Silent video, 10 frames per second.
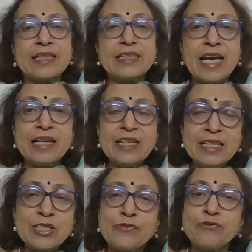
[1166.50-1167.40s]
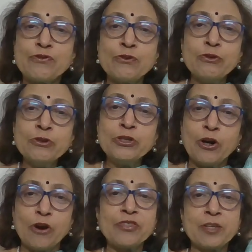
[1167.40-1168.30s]
There is food
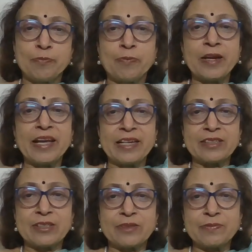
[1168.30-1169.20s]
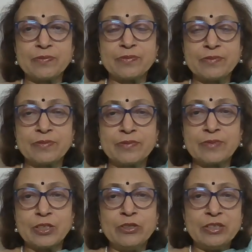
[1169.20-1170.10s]
on the plate.
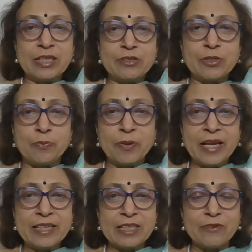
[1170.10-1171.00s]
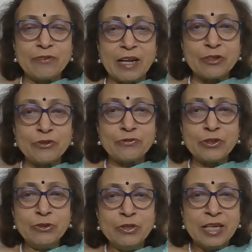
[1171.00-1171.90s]
There is a plate in front of
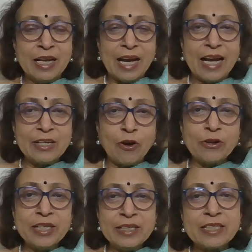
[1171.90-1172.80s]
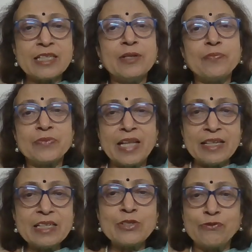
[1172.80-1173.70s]
you, and on it, there
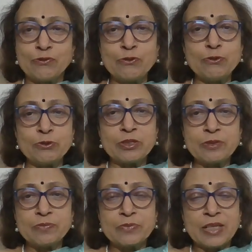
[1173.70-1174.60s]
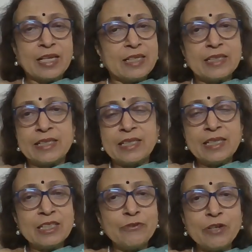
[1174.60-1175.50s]
is food.
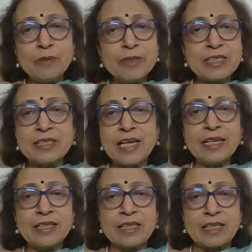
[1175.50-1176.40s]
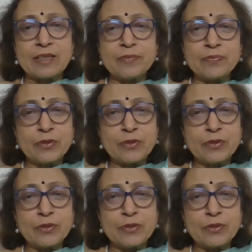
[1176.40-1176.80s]
Here, the verb is static.